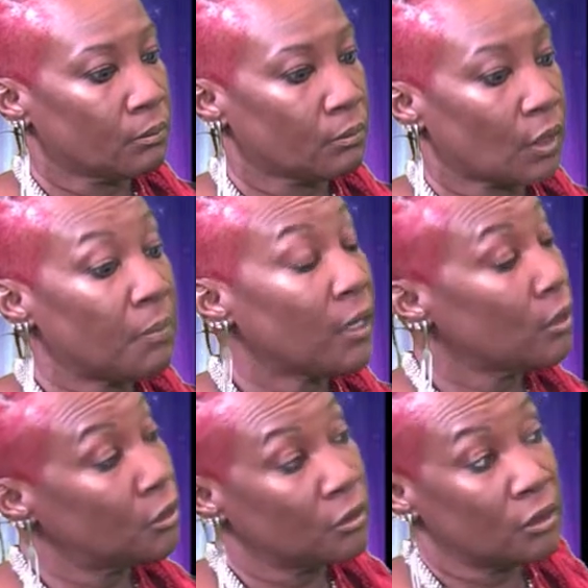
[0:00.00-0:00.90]

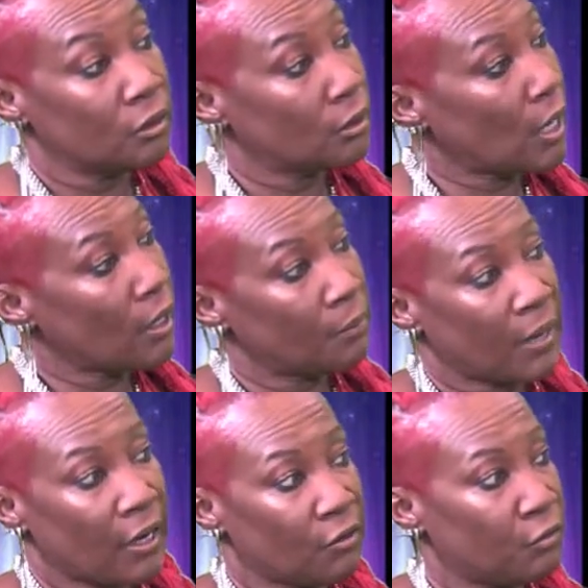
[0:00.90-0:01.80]
making sure that you're talking
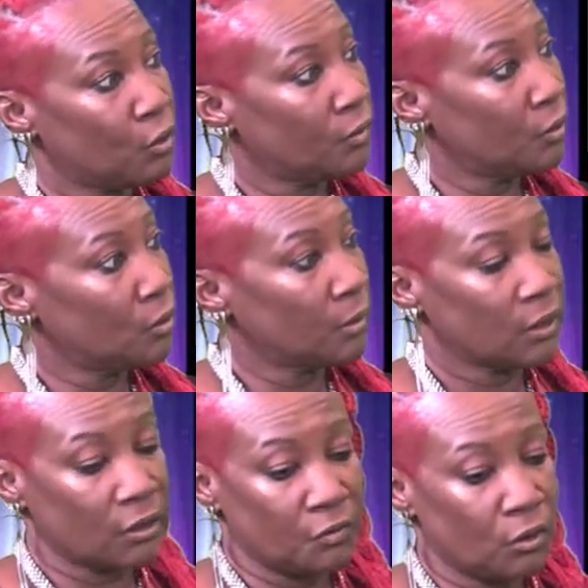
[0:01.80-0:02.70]
back and forth to them.
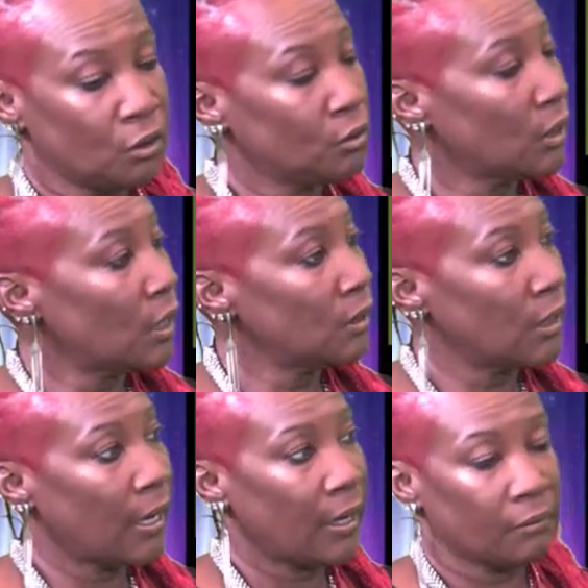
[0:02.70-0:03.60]
Because if you lose
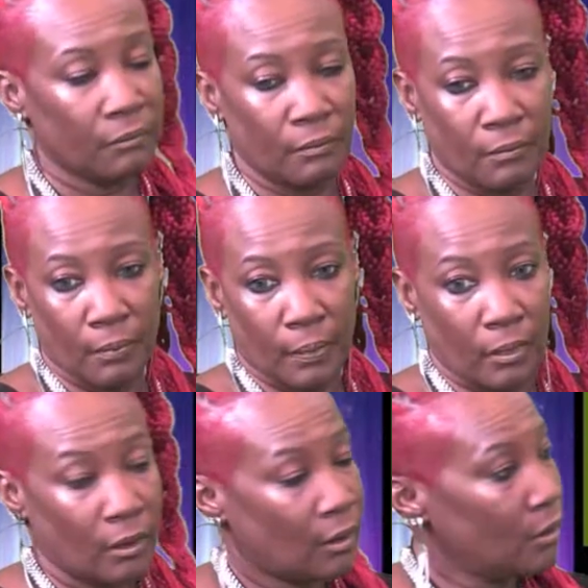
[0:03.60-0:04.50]
contact,
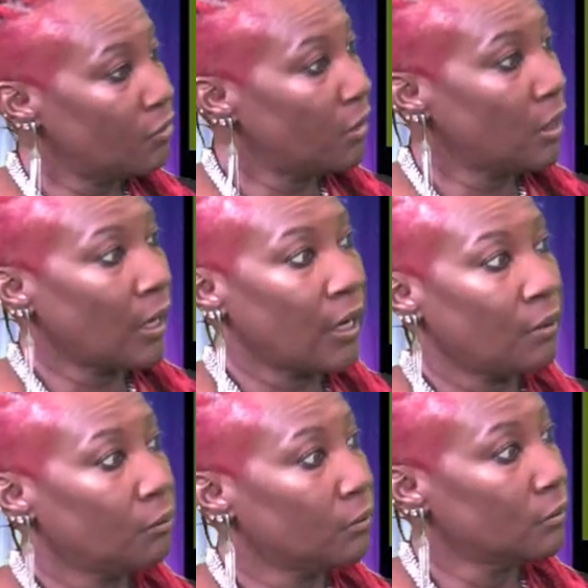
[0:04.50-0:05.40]
it's fair game.